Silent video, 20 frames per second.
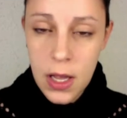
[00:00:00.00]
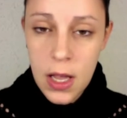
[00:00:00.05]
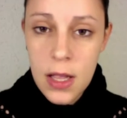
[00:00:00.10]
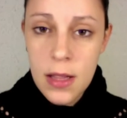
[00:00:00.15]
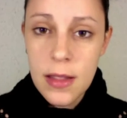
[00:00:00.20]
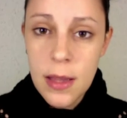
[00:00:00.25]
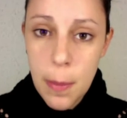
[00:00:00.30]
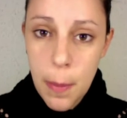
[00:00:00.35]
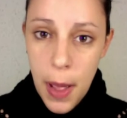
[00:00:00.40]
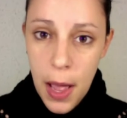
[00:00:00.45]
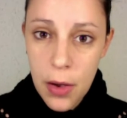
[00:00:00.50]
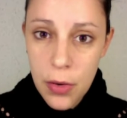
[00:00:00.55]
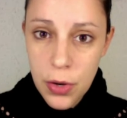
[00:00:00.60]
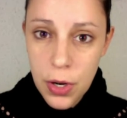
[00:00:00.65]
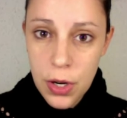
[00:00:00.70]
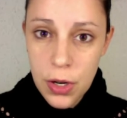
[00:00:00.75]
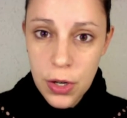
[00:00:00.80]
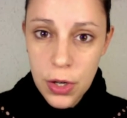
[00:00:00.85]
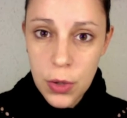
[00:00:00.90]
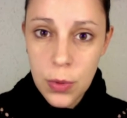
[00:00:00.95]
The
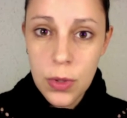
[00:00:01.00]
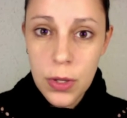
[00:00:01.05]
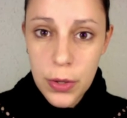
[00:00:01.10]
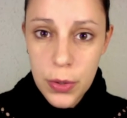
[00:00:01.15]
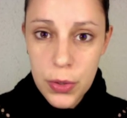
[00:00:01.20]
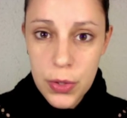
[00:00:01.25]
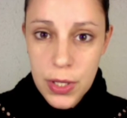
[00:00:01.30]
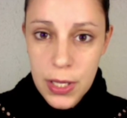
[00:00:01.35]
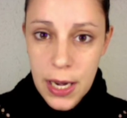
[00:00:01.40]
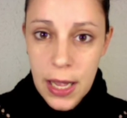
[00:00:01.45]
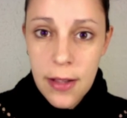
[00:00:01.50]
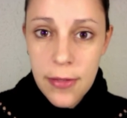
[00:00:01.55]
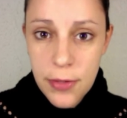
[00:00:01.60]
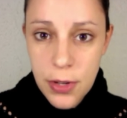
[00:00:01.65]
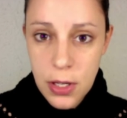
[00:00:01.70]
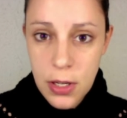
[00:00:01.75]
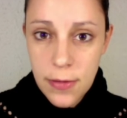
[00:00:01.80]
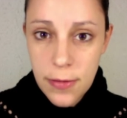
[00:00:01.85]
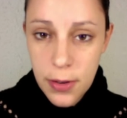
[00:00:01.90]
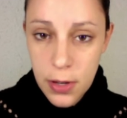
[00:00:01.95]
powder, you will use it
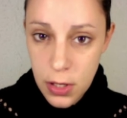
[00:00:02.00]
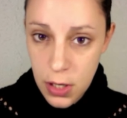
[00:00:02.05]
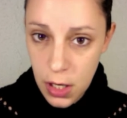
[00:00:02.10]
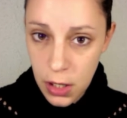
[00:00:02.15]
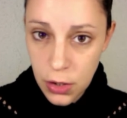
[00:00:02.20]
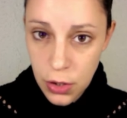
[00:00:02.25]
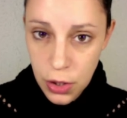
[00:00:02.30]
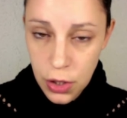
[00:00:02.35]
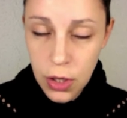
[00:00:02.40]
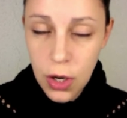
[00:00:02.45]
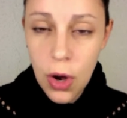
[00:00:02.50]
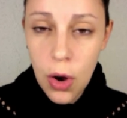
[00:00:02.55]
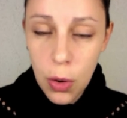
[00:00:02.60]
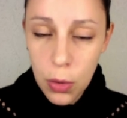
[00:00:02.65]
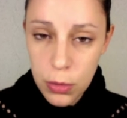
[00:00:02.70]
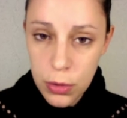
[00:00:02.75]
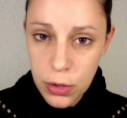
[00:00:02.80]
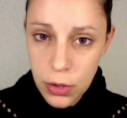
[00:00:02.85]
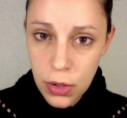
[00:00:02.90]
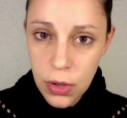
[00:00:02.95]
after the foundation.
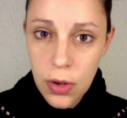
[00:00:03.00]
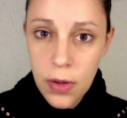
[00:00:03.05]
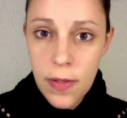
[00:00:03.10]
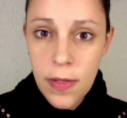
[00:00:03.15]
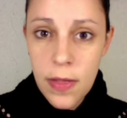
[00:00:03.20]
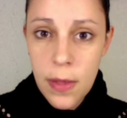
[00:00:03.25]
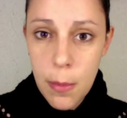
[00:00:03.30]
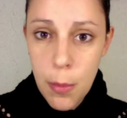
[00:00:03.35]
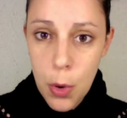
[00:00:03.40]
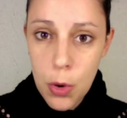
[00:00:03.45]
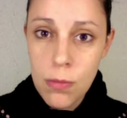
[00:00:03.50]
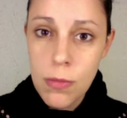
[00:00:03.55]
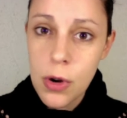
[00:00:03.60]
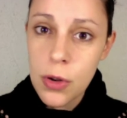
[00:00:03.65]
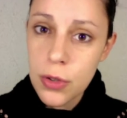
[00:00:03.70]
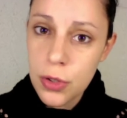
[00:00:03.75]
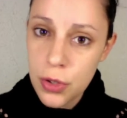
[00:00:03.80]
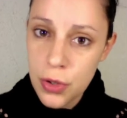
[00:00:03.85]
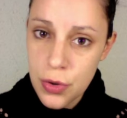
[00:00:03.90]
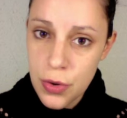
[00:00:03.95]
Also, the more
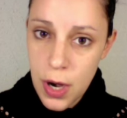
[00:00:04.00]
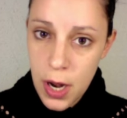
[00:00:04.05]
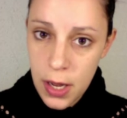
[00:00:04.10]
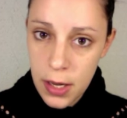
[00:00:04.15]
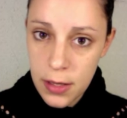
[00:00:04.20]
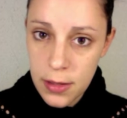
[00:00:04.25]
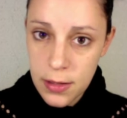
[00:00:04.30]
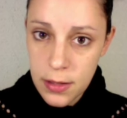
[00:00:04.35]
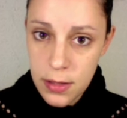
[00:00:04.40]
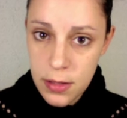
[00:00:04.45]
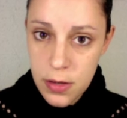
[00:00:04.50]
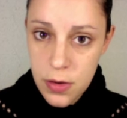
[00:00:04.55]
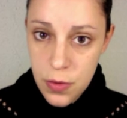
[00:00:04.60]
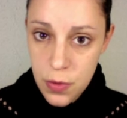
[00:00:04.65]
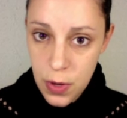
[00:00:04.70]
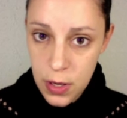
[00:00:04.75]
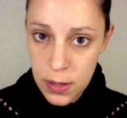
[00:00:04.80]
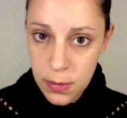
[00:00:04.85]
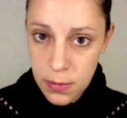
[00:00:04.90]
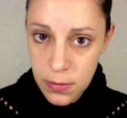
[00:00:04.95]
moisturized
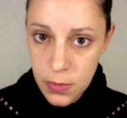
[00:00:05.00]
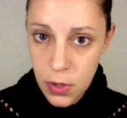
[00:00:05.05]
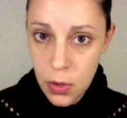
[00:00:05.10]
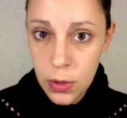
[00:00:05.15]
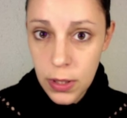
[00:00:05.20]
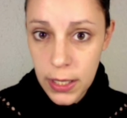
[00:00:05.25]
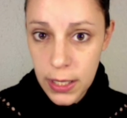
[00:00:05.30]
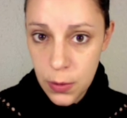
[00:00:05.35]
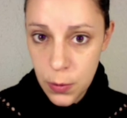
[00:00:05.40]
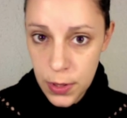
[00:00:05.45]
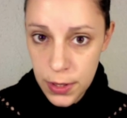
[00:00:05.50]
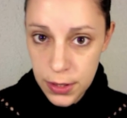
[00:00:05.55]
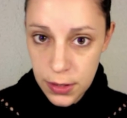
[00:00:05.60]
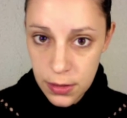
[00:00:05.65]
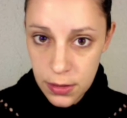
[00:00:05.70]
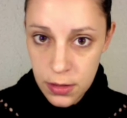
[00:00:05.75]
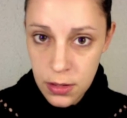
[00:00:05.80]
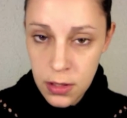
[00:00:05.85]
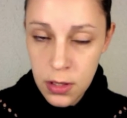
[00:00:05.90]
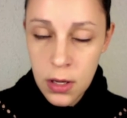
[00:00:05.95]
creams or
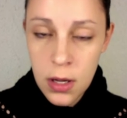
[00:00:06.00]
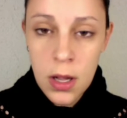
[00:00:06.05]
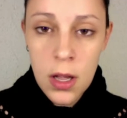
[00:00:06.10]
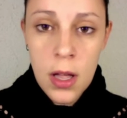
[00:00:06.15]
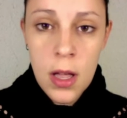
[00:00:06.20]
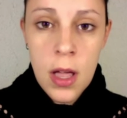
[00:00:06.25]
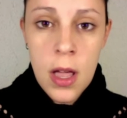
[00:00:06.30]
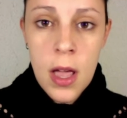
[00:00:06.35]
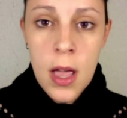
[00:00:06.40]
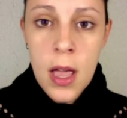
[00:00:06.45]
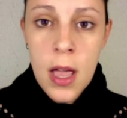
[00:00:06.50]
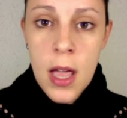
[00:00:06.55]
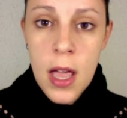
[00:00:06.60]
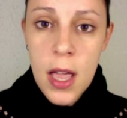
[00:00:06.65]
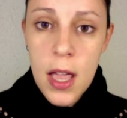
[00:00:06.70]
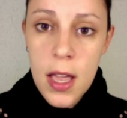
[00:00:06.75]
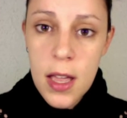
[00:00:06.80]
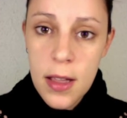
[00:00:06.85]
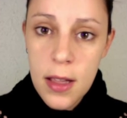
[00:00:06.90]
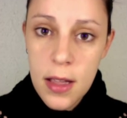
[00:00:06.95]
liquids,
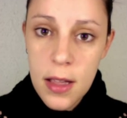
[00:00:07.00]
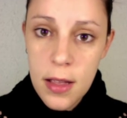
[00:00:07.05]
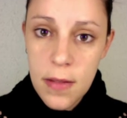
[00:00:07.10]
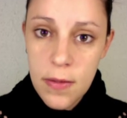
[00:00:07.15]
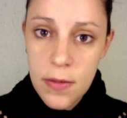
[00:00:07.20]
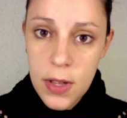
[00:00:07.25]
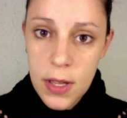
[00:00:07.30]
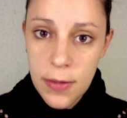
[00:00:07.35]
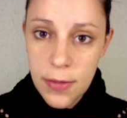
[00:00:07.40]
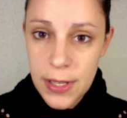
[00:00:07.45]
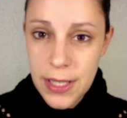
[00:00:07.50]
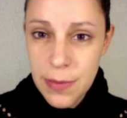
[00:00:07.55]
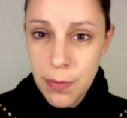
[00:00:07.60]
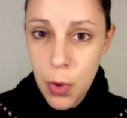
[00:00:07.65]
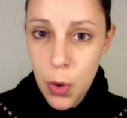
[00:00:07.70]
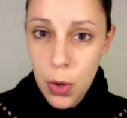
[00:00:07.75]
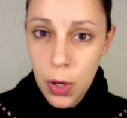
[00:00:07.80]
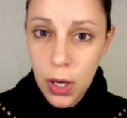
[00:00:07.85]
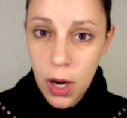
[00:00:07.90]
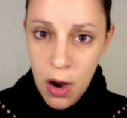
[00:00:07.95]
if it's
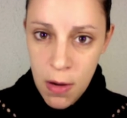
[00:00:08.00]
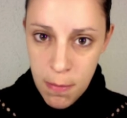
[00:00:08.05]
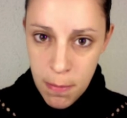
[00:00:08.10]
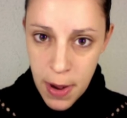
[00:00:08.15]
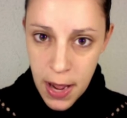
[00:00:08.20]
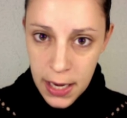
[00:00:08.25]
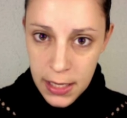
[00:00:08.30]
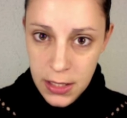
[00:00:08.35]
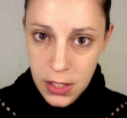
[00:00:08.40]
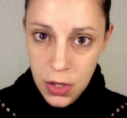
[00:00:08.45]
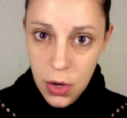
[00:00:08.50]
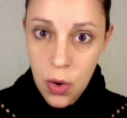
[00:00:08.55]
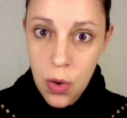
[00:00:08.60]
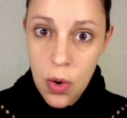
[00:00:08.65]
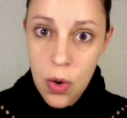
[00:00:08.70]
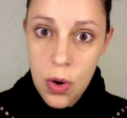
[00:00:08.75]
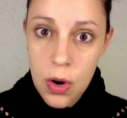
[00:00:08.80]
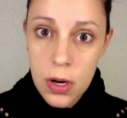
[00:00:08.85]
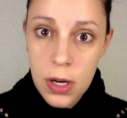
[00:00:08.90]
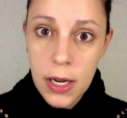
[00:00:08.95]
more compact
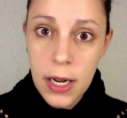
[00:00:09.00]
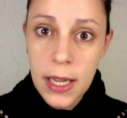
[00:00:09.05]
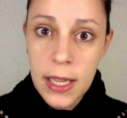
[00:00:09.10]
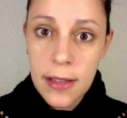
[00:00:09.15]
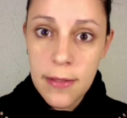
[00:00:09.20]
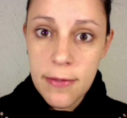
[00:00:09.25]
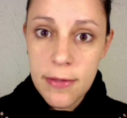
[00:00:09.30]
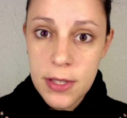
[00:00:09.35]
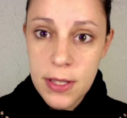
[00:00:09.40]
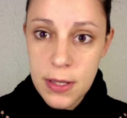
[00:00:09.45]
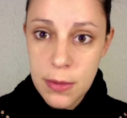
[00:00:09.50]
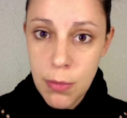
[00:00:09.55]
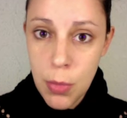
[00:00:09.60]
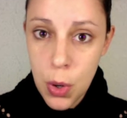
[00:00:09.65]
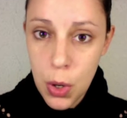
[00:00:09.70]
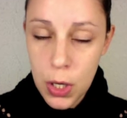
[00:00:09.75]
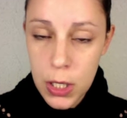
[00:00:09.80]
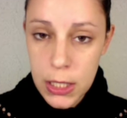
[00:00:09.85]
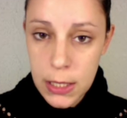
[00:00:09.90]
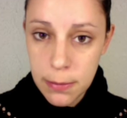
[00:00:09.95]
or if it's
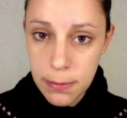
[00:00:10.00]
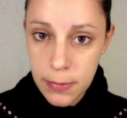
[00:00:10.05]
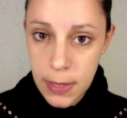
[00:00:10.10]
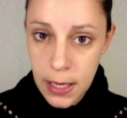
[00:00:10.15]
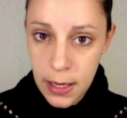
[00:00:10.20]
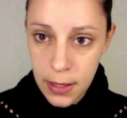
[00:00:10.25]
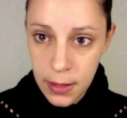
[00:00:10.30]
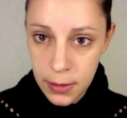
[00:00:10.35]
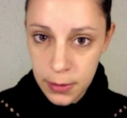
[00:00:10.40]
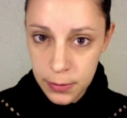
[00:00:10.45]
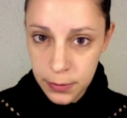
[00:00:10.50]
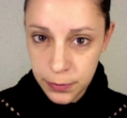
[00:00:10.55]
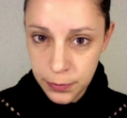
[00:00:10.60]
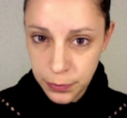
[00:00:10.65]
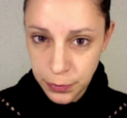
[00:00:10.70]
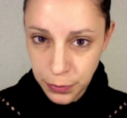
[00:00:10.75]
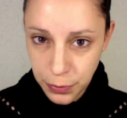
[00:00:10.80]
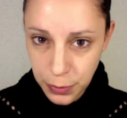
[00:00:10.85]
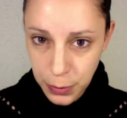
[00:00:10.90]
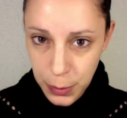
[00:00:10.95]
more
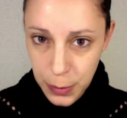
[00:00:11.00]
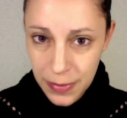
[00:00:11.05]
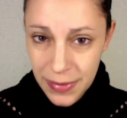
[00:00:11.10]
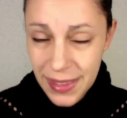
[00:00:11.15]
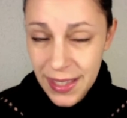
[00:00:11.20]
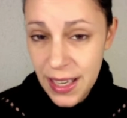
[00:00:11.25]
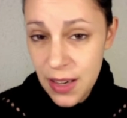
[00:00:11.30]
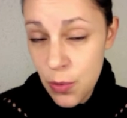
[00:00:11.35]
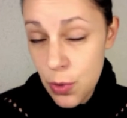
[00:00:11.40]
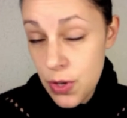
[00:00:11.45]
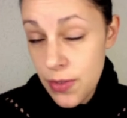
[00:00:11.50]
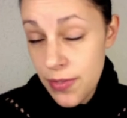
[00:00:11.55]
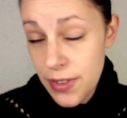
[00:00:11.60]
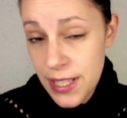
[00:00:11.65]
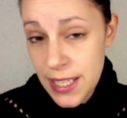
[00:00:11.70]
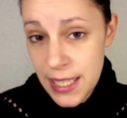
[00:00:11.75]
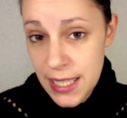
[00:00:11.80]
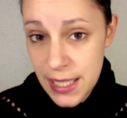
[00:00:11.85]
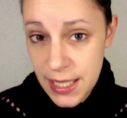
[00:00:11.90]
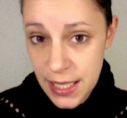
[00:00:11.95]
or if it's
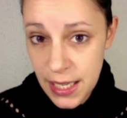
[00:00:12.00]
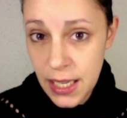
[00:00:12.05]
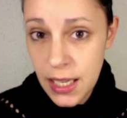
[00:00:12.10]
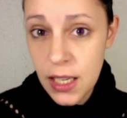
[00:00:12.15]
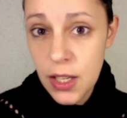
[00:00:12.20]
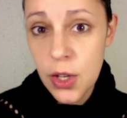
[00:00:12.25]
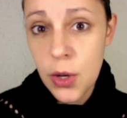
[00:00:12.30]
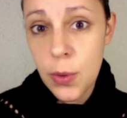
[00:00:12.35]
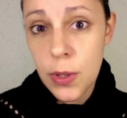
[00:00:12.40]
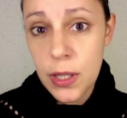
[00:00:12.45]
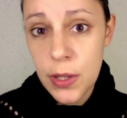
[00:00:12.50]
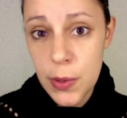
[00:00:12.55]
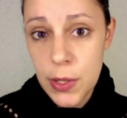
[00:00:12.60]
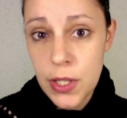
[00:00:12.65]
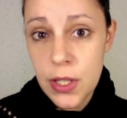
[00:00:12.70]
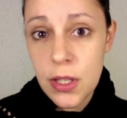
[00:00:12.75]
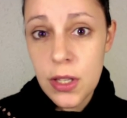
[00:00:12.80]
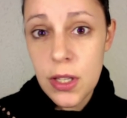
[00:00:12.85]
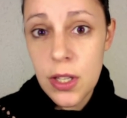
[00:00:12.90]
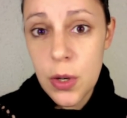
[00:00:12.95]
a stick, you will
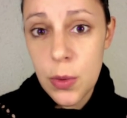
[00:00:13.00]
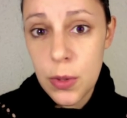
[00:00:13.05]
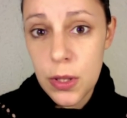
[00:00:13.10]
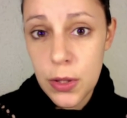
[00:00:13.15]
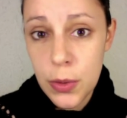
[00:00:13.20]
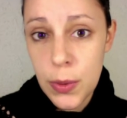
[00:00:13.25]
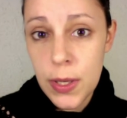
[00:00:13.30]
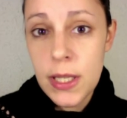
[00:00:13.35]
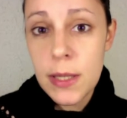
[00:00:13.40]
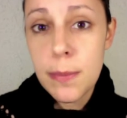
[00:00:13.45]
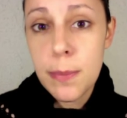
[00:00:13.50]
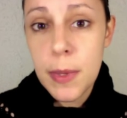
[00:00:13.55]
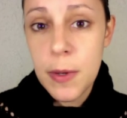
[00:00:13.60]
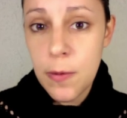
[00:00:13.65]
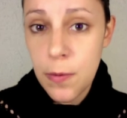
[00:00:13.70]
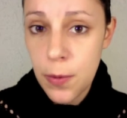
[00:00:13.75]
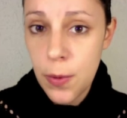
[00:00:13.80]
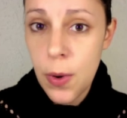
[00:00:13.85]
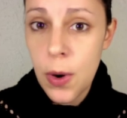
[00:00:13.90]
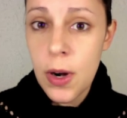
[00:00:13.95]
do it
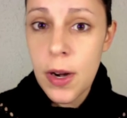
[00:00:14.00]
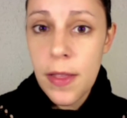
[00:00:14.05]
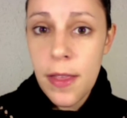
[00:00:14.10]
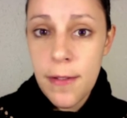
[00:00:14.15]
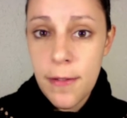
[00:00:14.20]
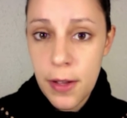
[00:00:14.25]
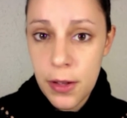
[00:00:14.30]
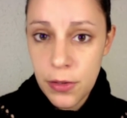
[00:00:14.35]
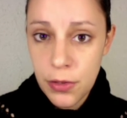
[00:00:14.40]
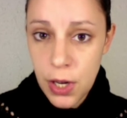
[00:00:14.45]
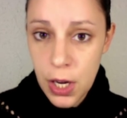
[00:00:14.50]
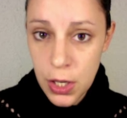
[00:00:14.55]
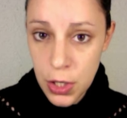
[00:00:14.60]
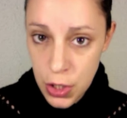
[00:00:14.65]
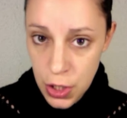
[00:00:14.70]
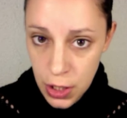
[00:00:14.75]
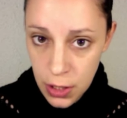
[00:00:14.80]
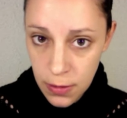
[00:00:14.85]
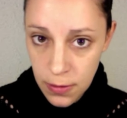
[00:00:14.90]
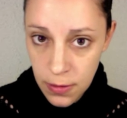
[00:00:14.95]
before the foundation,